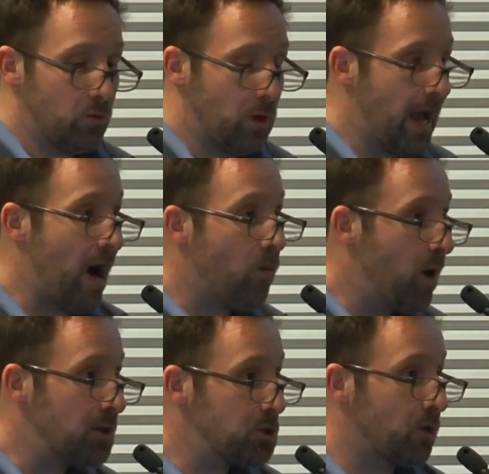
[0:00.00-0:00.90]
How
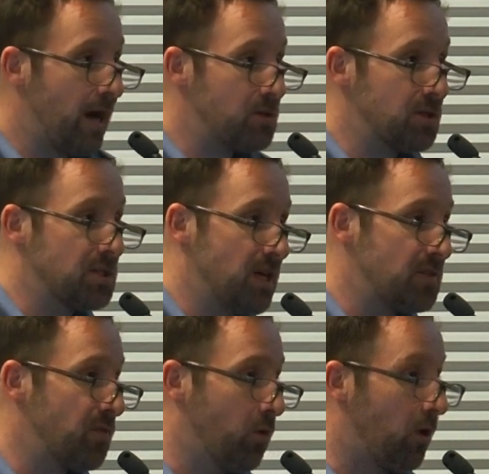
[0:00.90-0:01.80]
much or how
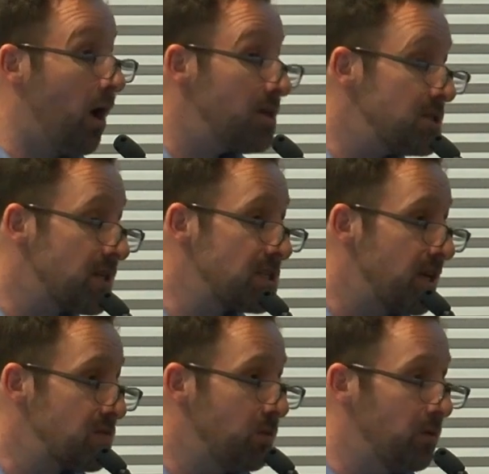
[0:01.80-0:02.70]
successful or
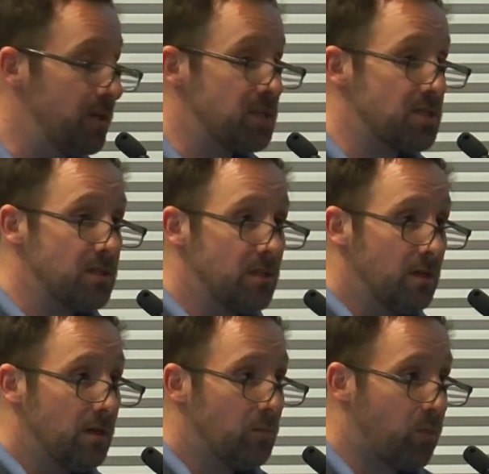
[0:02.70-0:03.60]
unsuccessful this
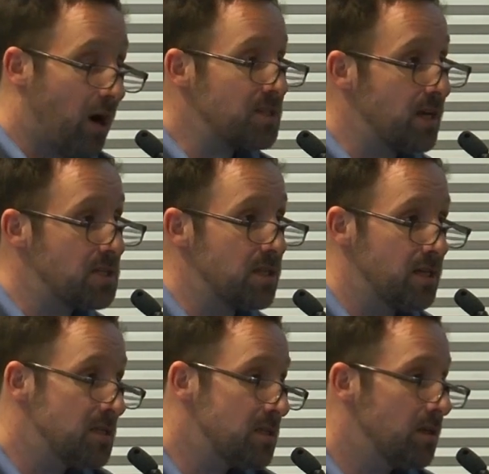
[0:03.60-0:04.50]
process
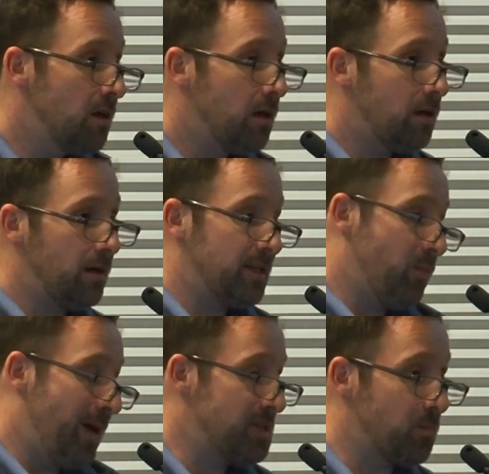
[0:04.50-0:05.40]
is, it
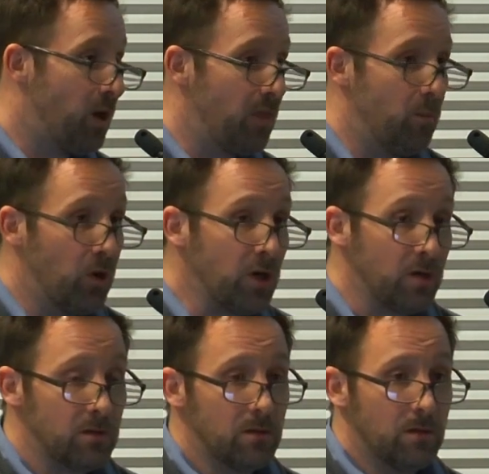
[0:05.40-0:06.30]
depends upon the book,